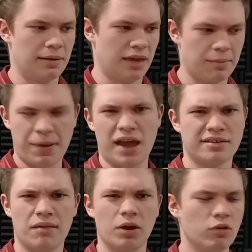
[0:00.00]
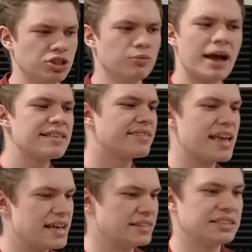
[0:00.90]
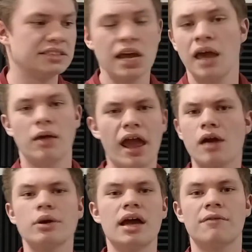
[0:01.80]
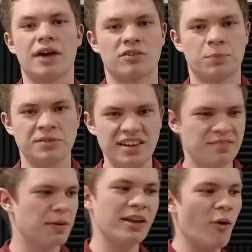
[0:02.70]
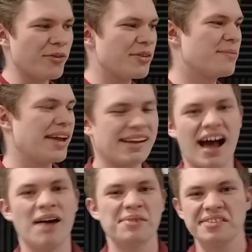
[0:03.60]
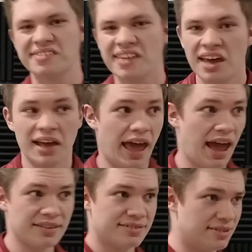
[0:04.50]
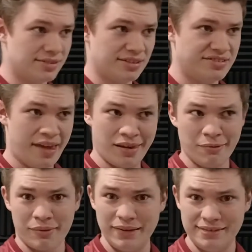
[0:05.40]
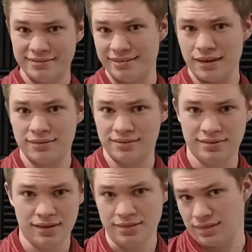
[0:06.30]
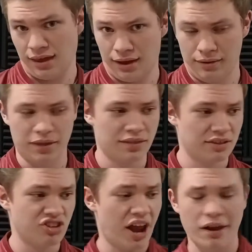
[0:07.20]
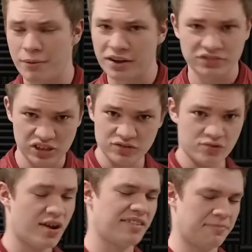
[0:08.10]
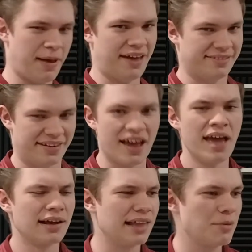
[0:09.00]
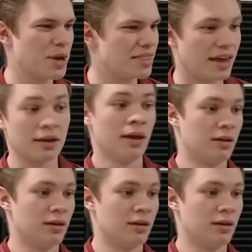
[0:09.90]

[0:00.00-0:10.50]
pandemic, which you might say is his area of expertise, but he also made comments as to the January 6th thing, the January 6th trespassing, claiming that